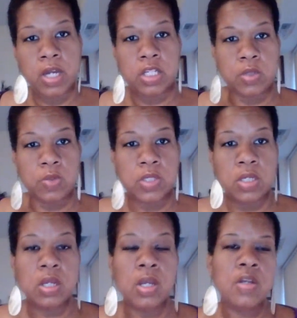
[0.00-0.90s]
to use
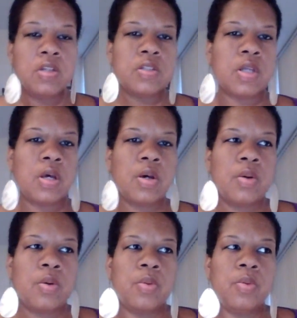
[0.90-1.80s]
it.
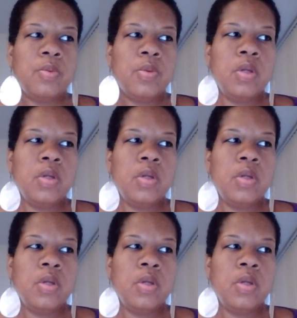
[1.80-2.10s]
So